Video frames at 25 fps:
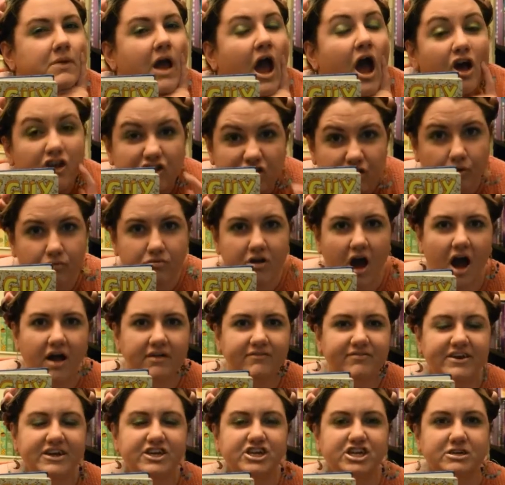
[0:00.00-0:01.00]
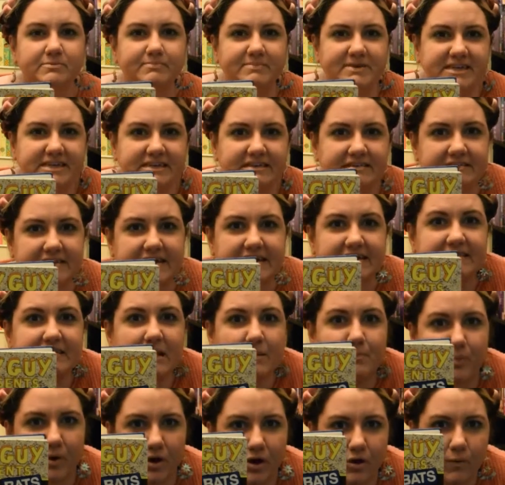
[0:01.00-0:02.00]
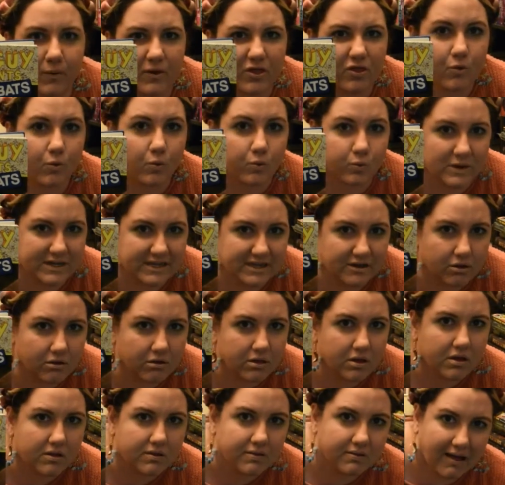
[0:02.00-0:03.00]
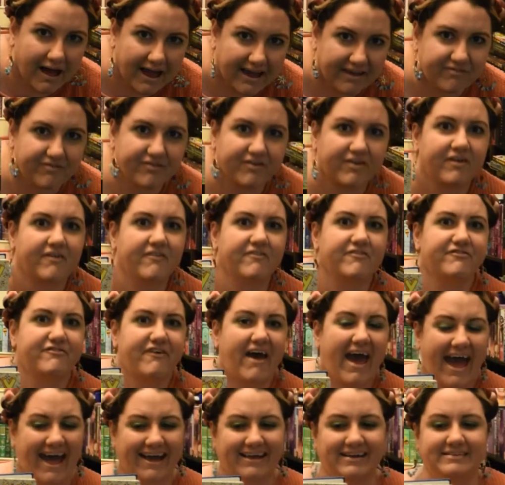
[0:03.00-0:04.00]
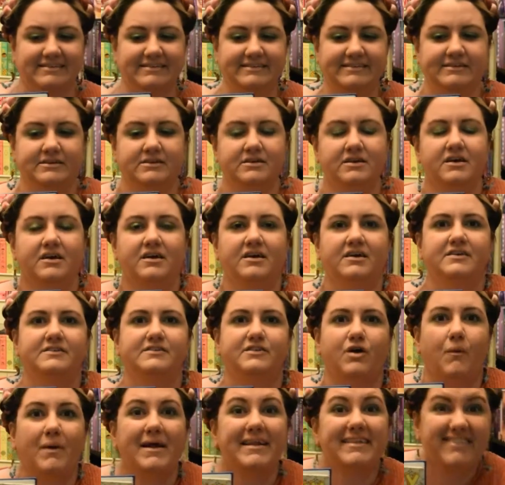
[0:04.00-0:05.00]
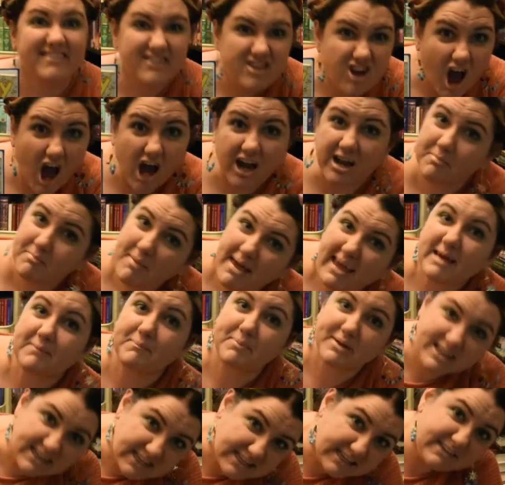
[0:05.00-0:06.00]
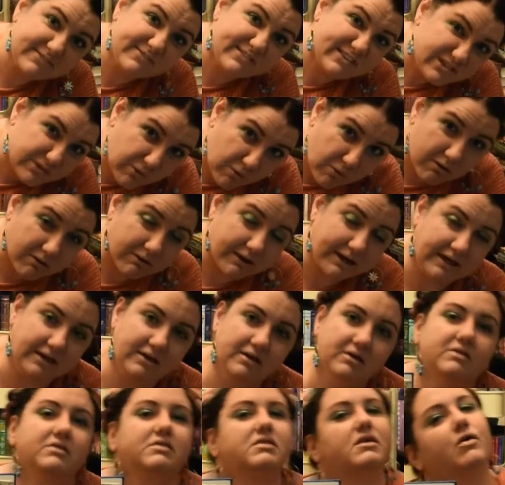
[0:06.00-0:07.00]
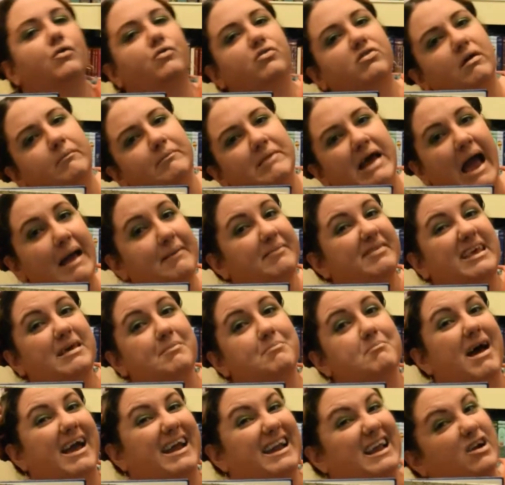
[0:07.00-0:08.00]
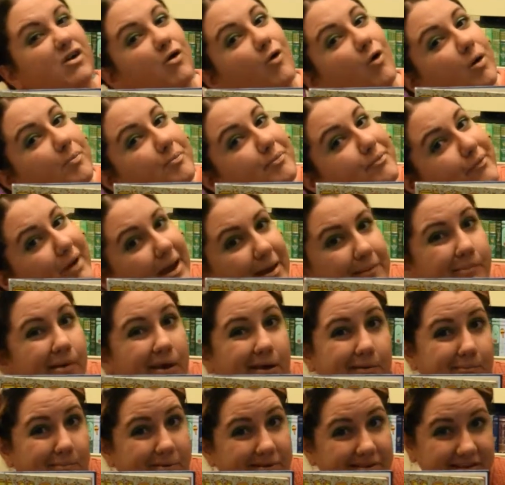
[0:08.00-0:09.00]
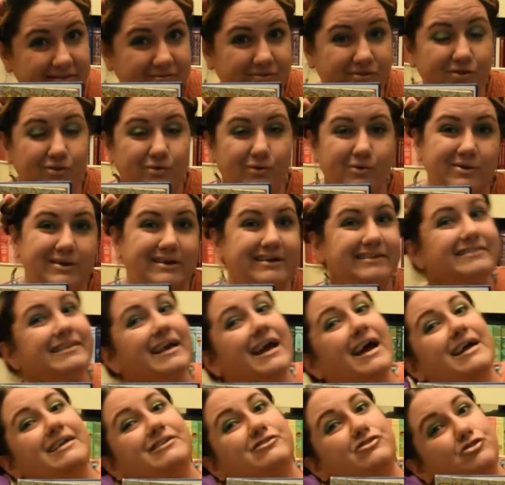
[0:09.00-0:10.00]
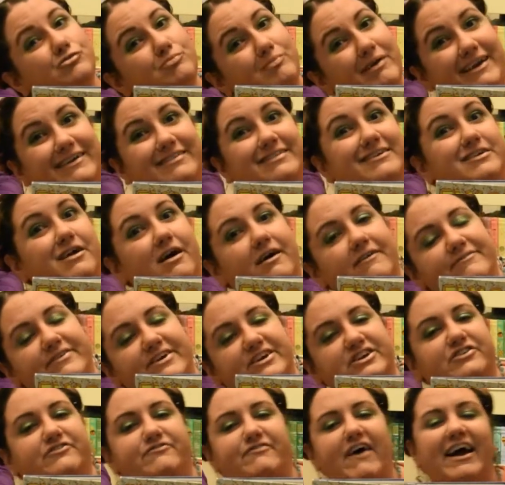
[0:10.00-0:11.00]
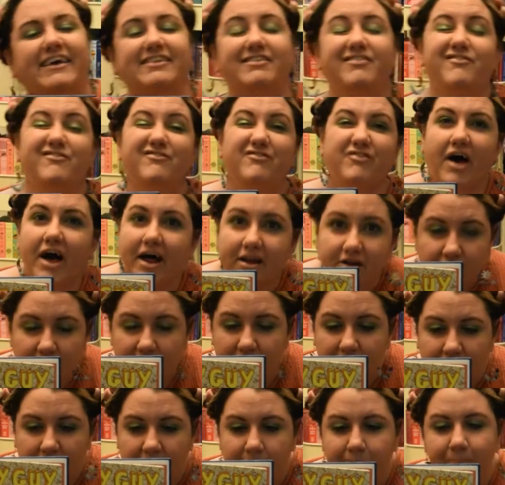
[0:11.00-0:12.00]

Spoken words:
So nonfiction means it's a book with real life facts. So it's not a make-believe story, though sometimes it might incorporate make-believe stories to make the nonfiction facts funner.